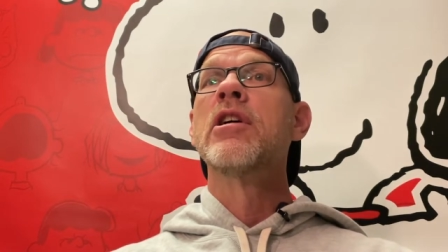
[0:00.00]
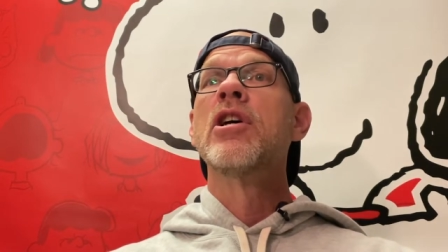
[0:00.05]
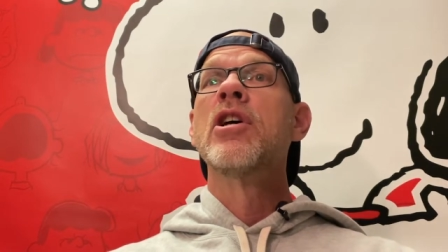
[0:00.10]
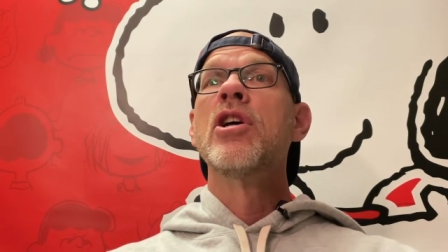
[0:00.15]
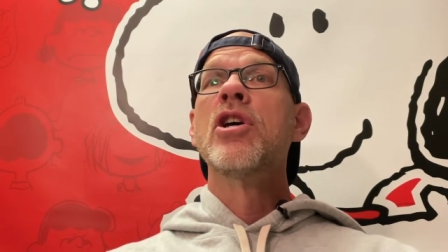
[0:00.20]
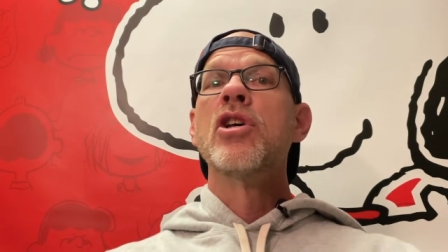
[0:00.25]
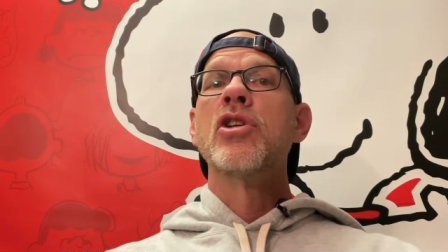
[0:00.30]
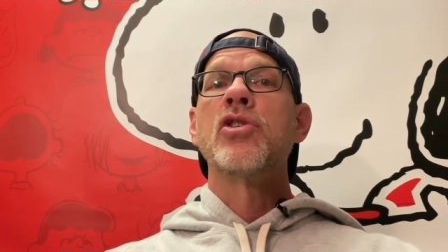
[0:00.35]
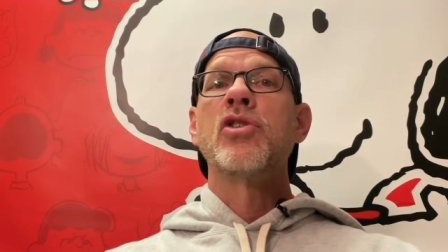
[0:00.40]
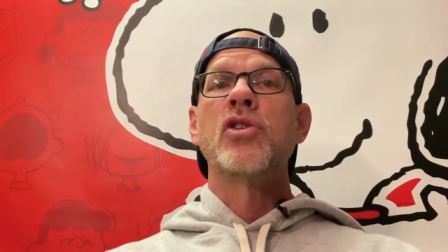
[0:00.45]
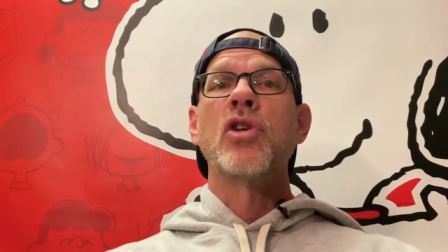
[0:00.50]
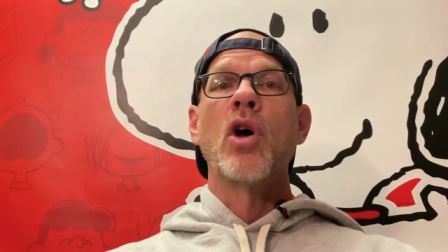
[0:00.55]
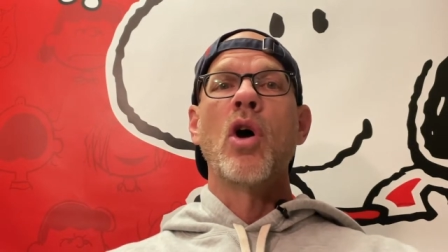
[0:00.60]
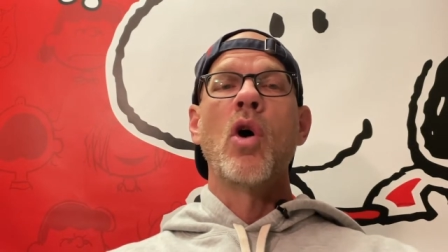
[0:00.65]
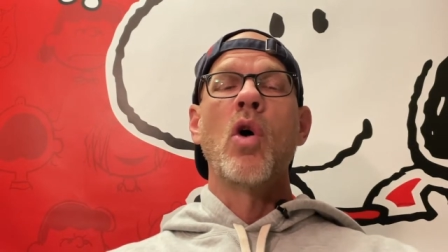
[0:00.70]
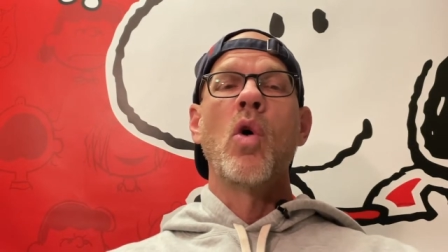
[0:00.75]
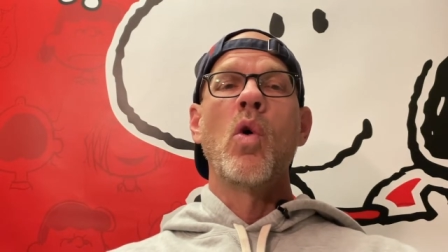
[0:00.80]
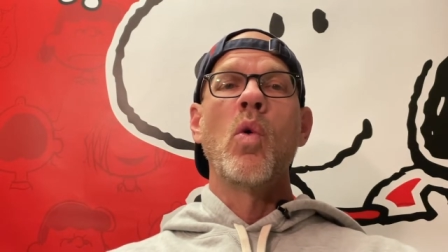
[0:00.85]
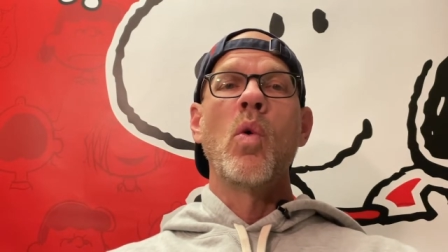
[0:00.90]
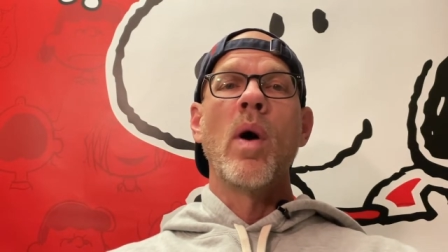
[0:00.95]

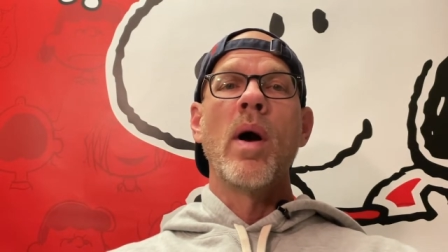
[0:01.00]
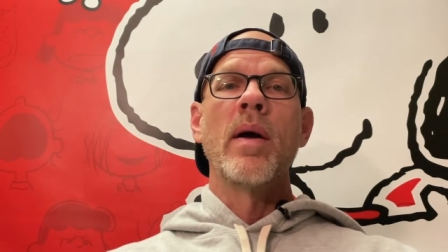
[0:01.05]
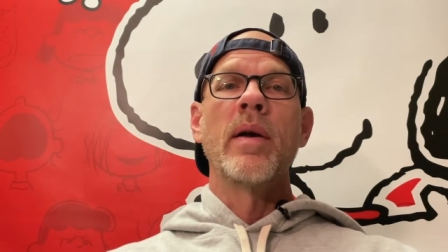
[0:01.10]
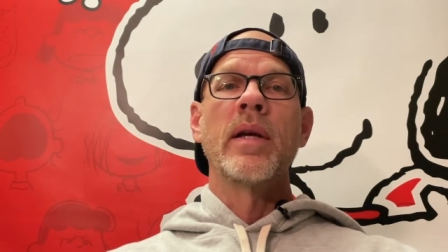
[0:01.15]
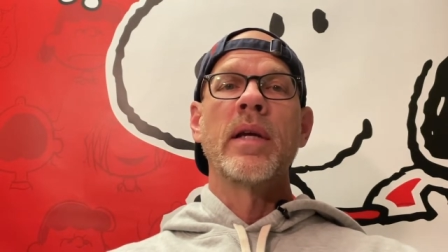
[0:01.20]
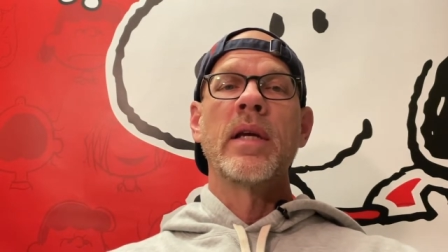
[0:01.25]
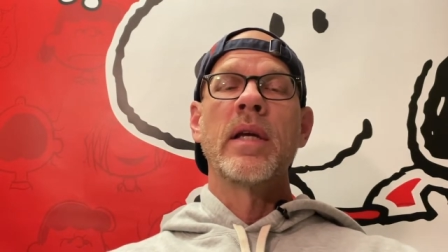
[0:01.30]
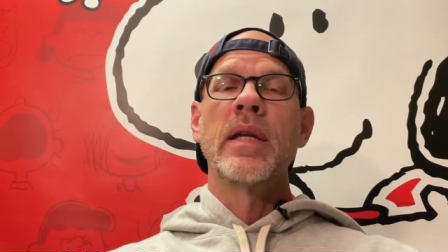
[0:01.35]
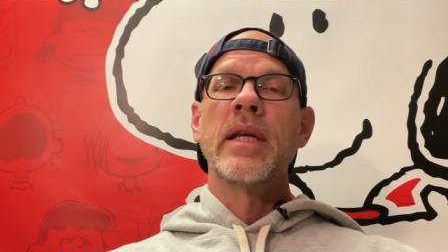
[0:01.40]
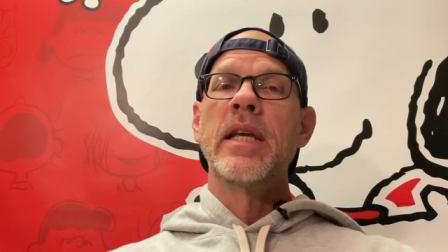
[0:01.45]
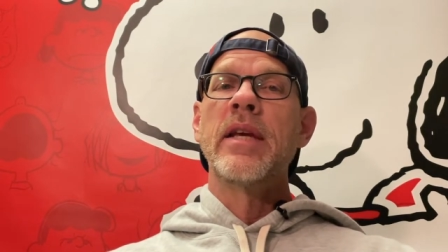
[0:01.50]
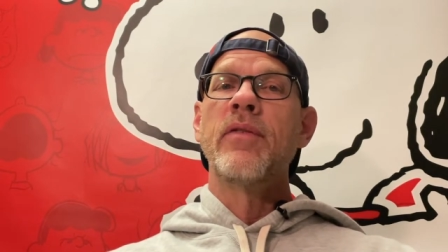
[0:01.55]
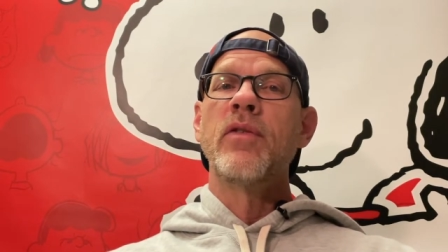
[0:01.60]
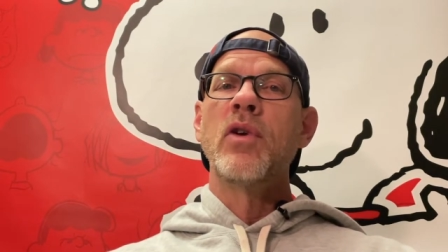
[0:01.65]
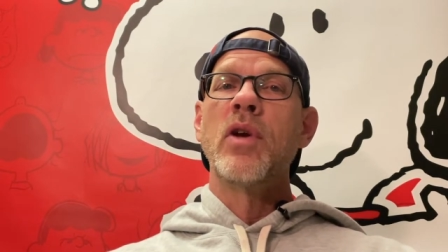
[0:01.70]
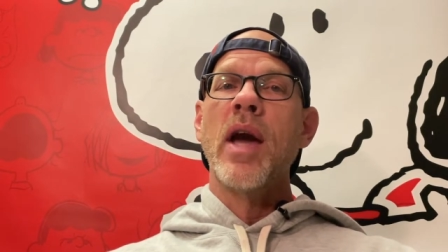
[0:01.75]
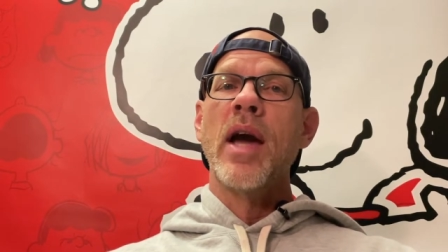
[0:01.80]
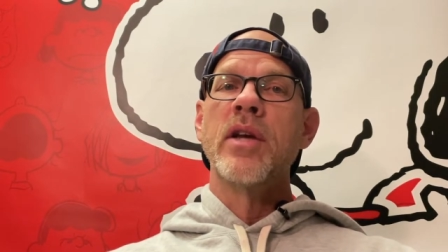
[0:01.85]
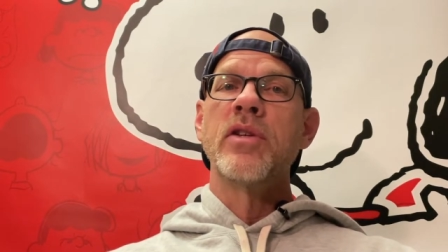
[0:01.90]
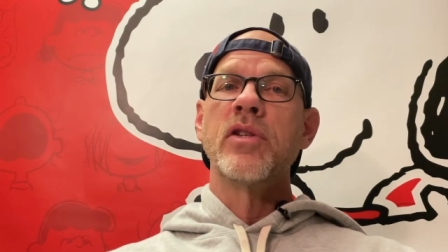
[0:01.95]
So I'm going to give you
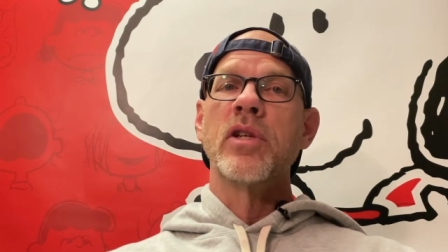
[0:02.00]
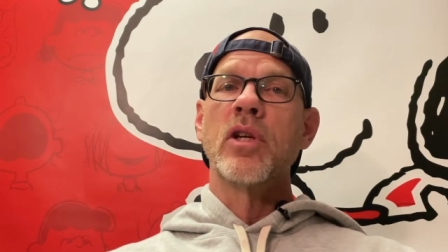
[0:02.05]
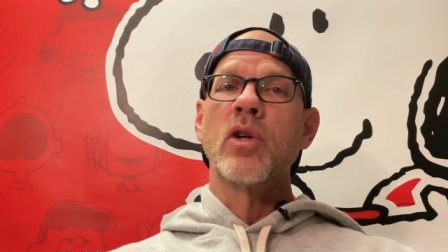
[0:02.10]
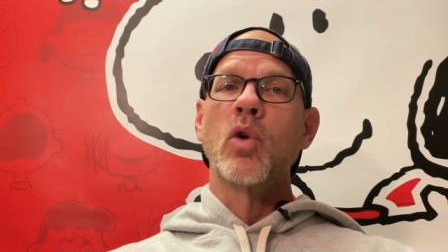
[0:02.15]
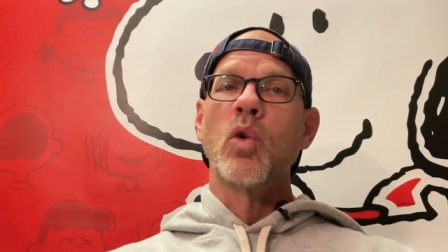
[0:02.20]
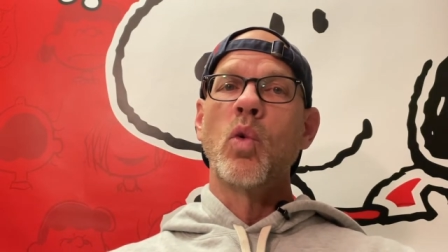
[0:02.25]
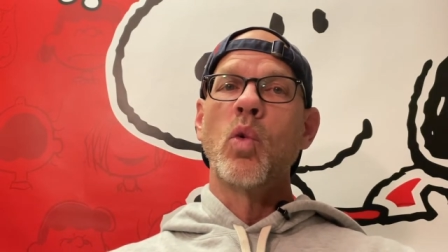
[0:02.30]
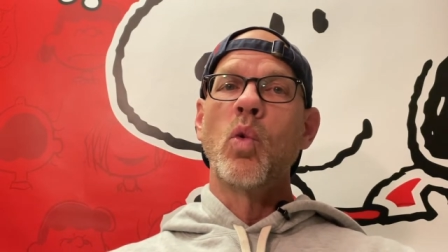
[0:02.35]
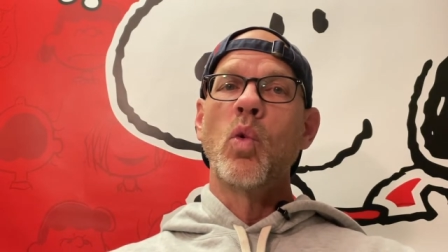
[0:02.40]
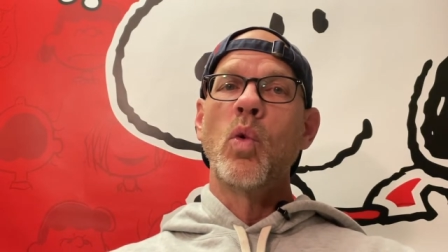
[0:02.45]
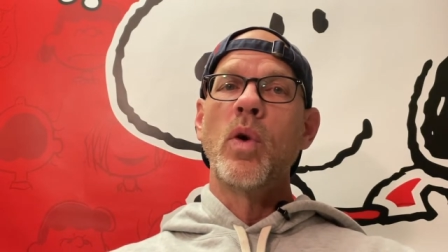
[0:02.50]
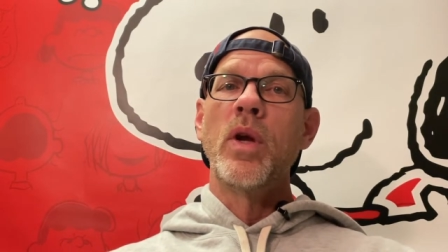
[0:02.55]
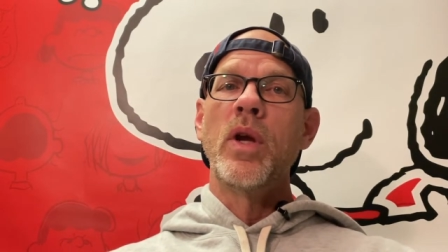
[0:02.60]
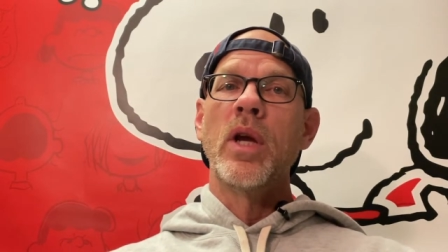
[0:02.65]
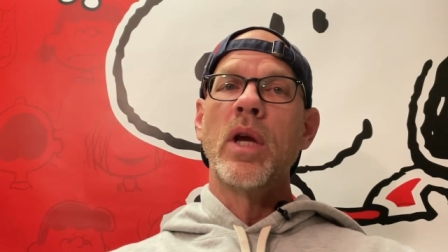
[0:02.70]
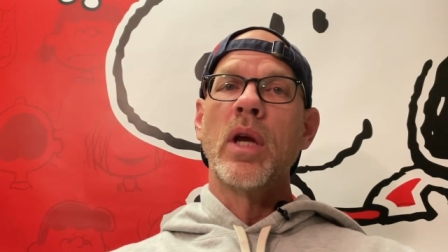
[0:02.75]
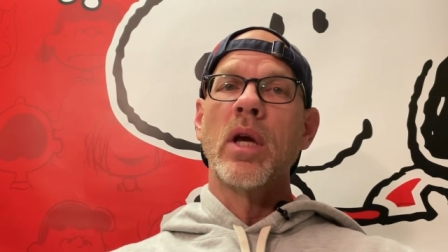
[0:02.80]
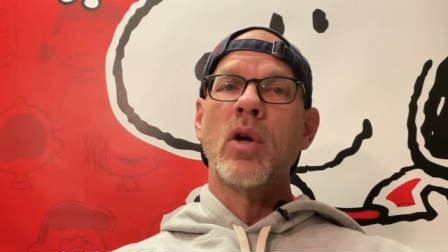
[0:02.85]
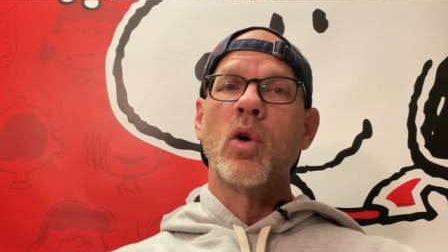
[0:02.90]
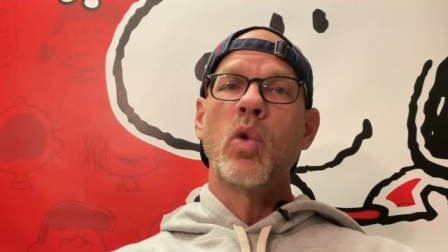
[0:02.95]
guys a
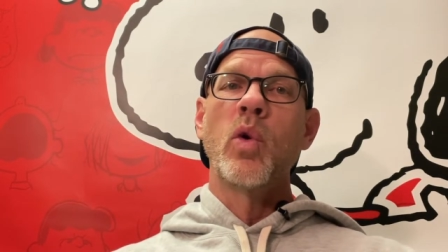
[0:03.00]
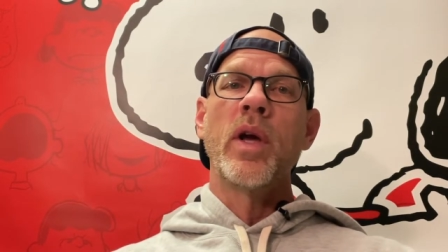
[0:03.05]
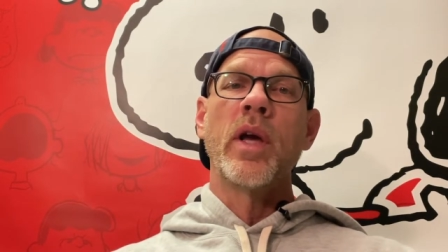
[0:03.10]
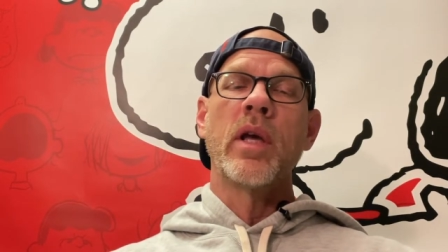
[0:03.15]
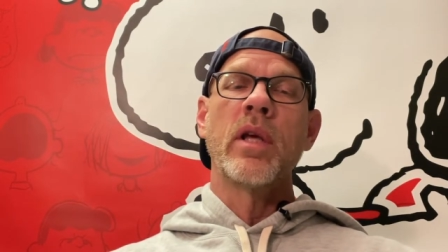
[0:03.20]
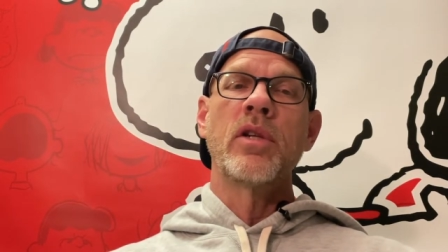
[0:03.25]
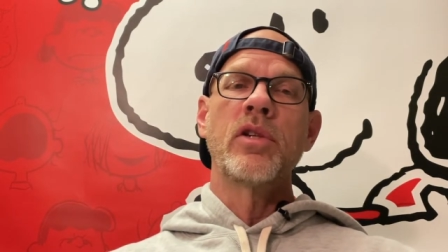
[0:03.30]
quick, quick,